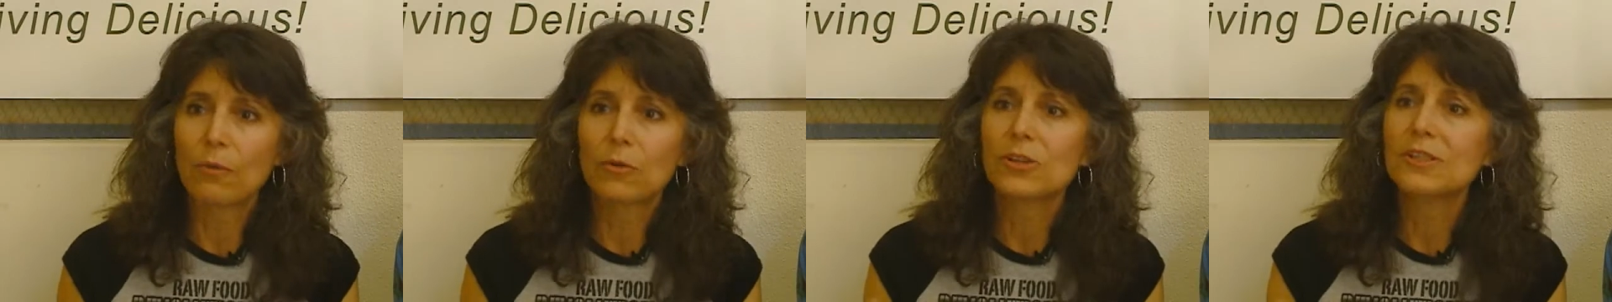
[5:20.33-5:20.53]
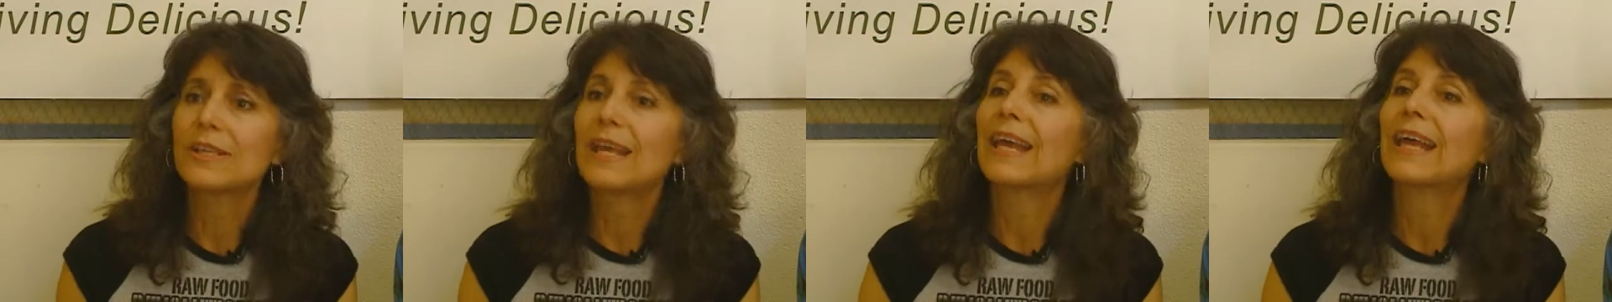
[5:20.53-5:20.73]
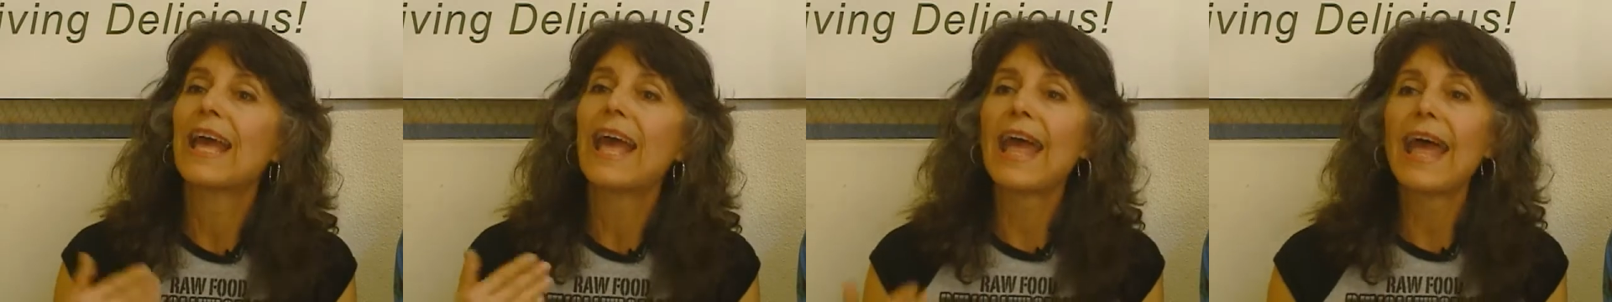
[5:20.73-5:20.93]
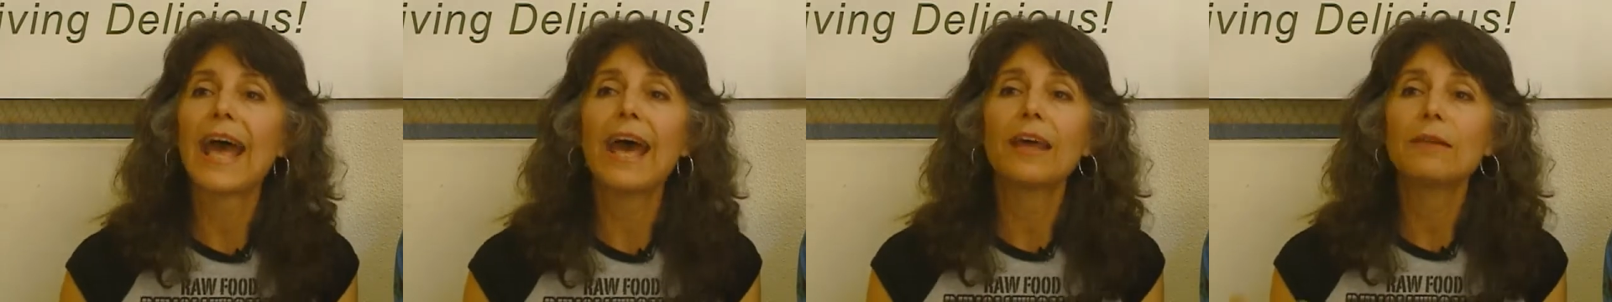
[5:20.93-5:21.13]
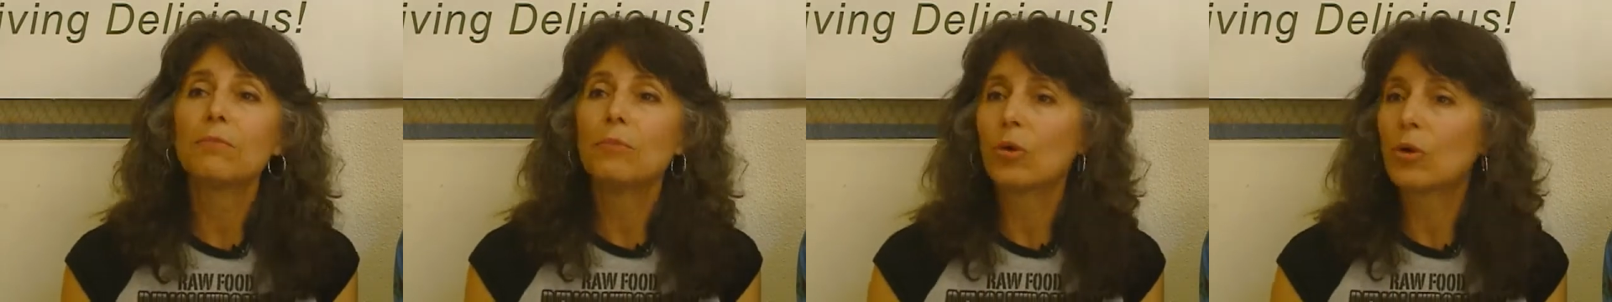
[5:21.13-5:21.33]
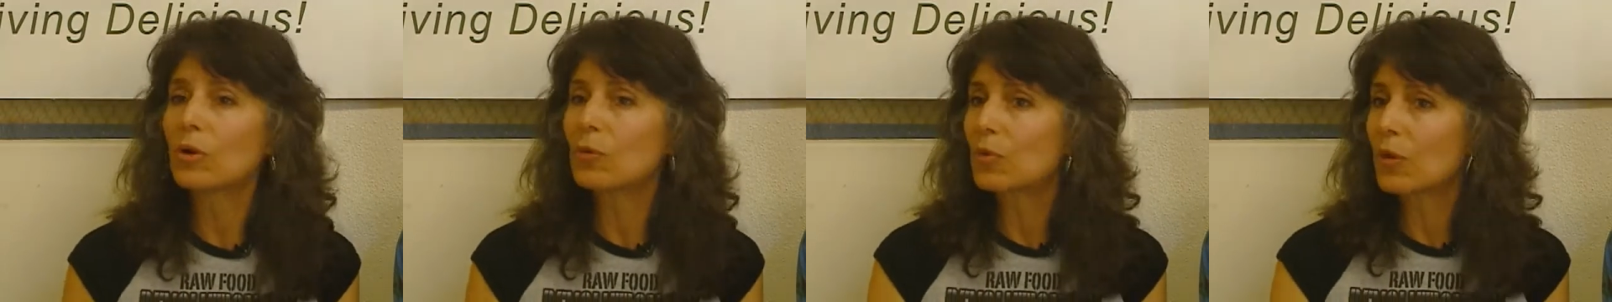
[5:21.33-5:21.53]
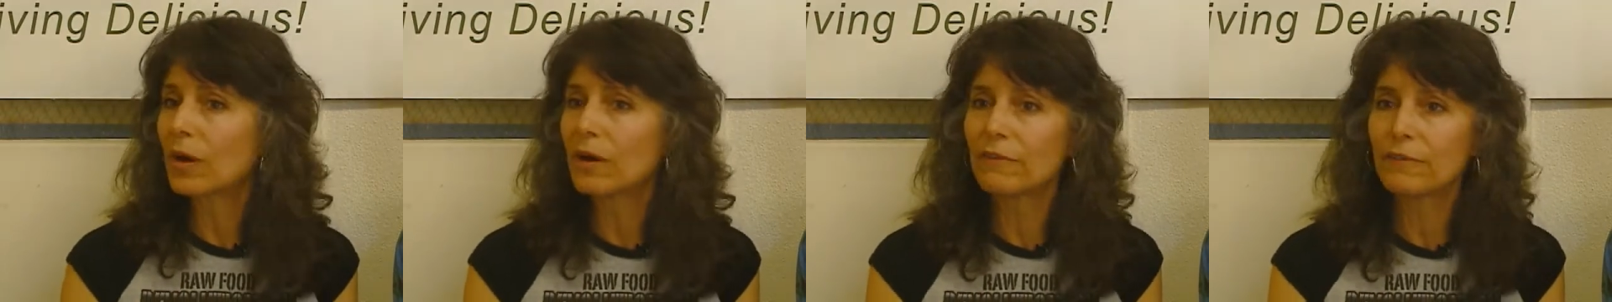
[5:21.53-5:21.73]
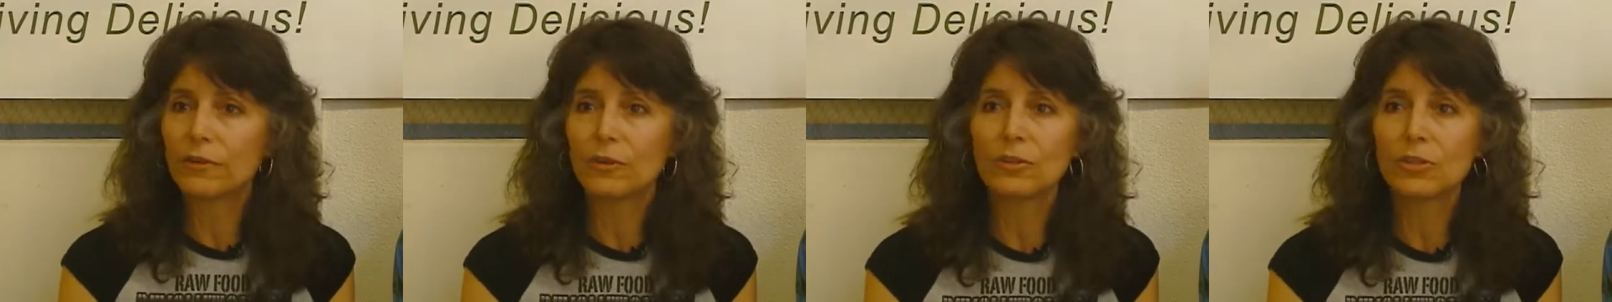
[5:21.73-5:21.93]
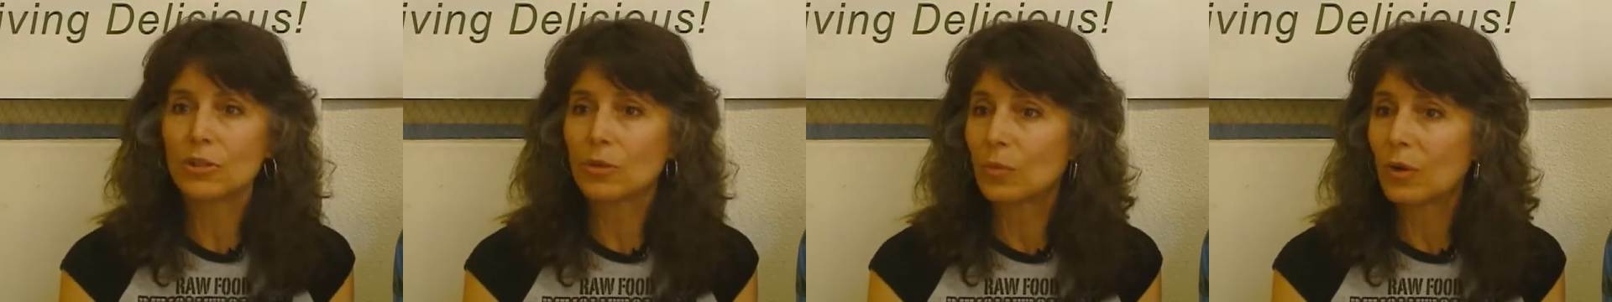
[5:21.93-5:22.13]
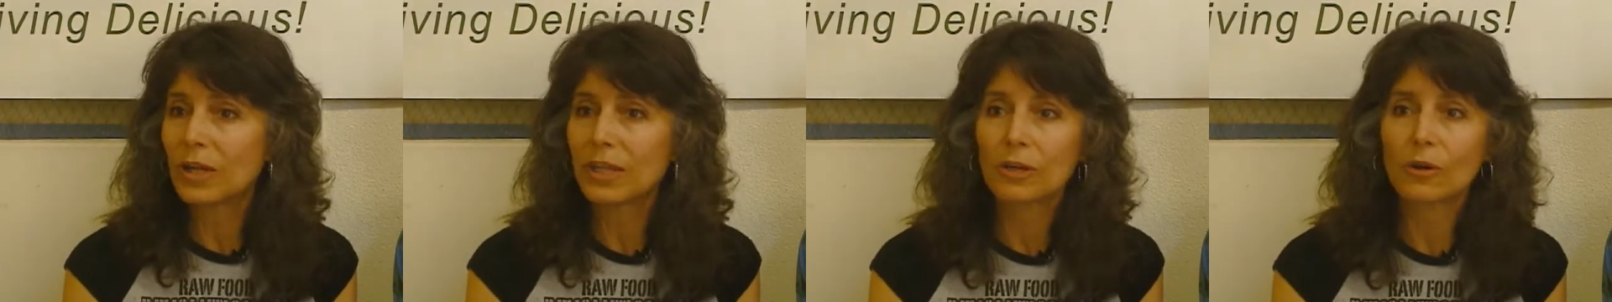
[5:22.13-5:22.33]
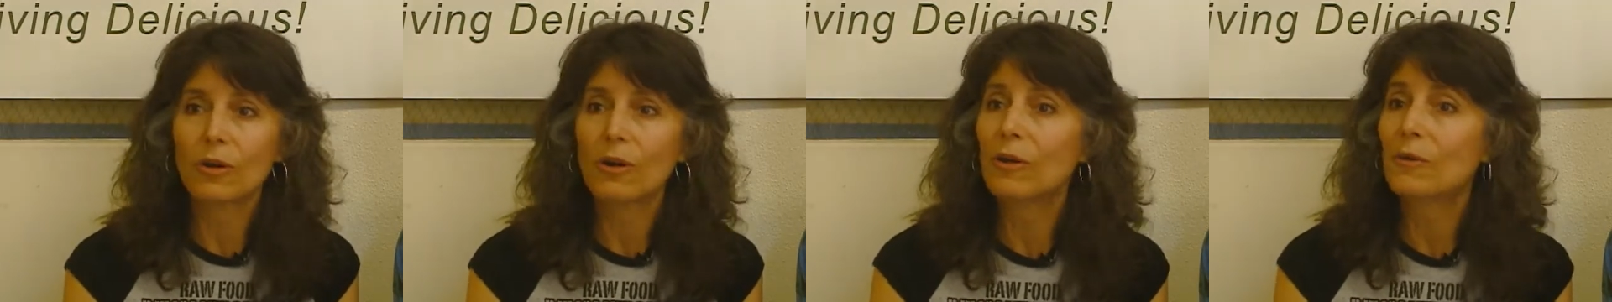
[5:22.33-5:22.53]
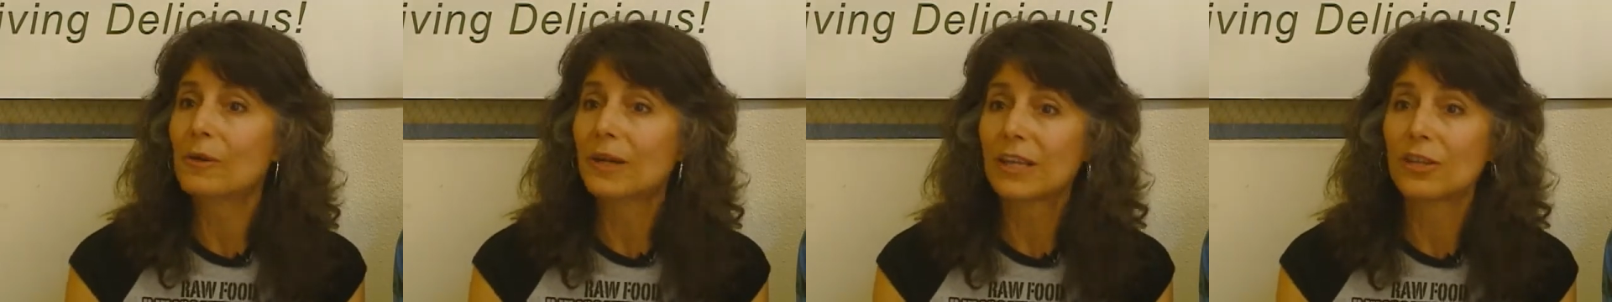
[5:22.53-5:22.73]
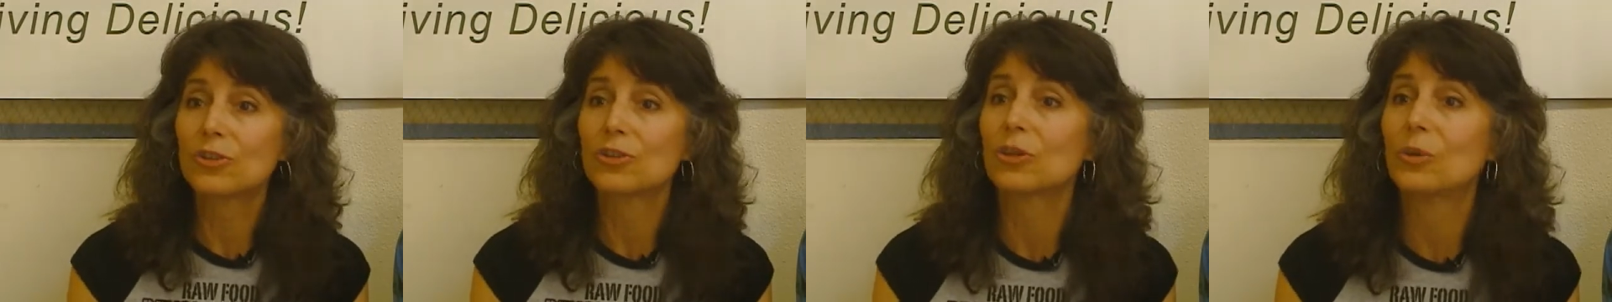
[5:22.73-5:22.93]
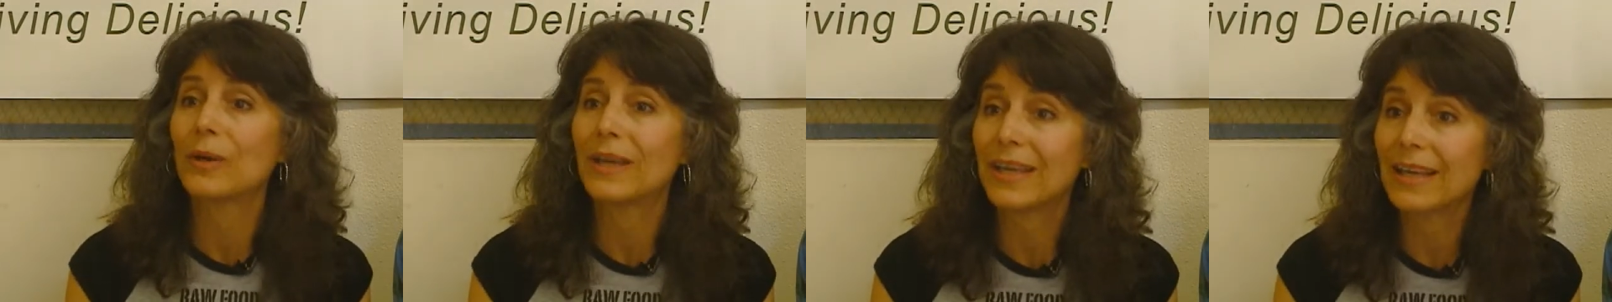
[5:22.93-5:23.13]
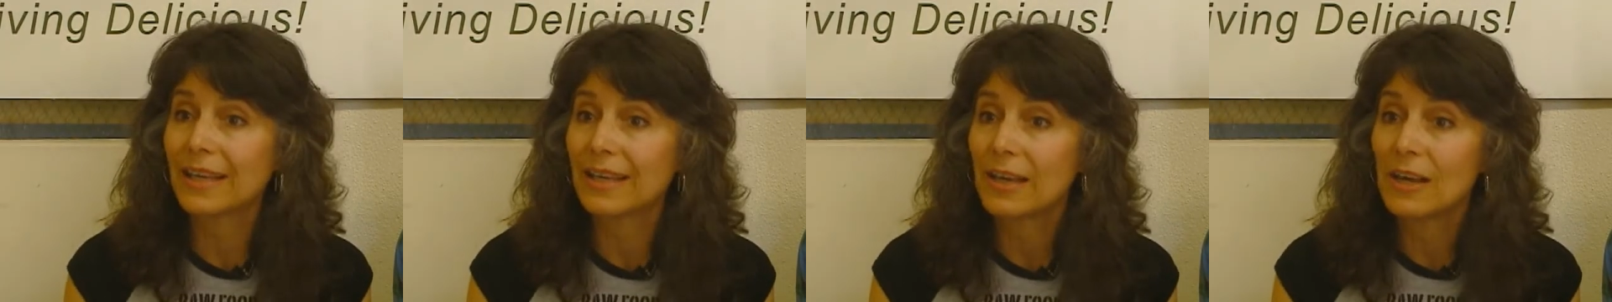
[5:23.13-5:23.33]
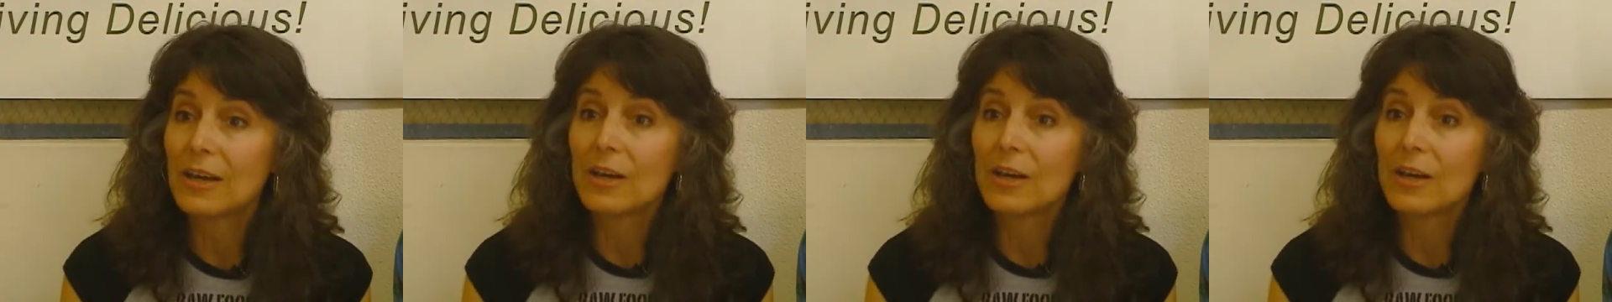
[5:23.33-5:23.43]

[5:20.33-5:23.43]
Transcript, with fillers: We're saying add more raw food to what you're already doing.